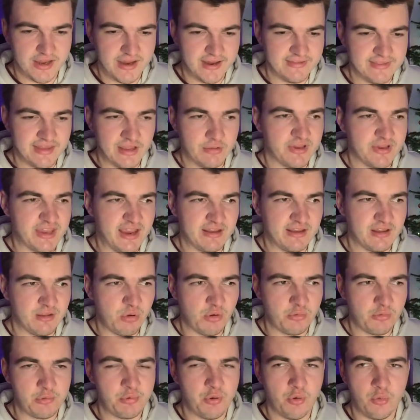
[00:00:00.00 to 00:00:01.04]
Now, okay, they
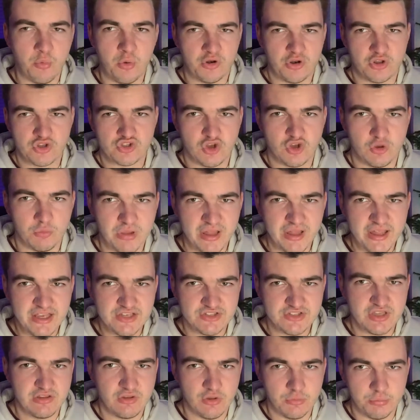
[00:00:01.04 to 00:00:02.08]
probably put 1 or 2 players.
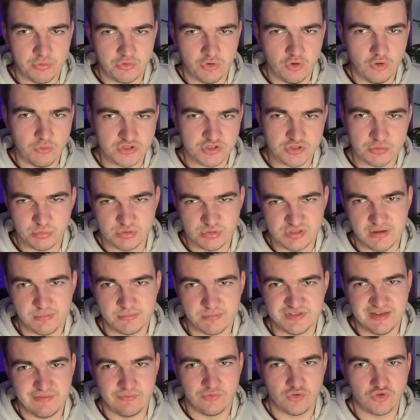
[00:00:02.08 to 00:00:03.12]
They doubled up,
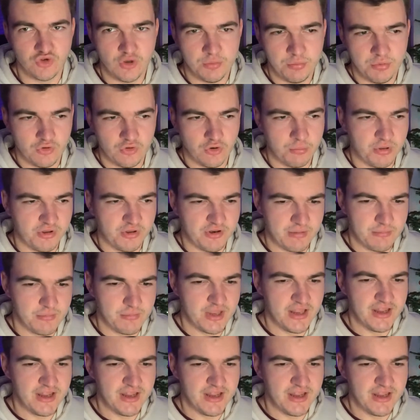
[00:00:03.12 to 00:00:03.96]
sometimes even tripled up on him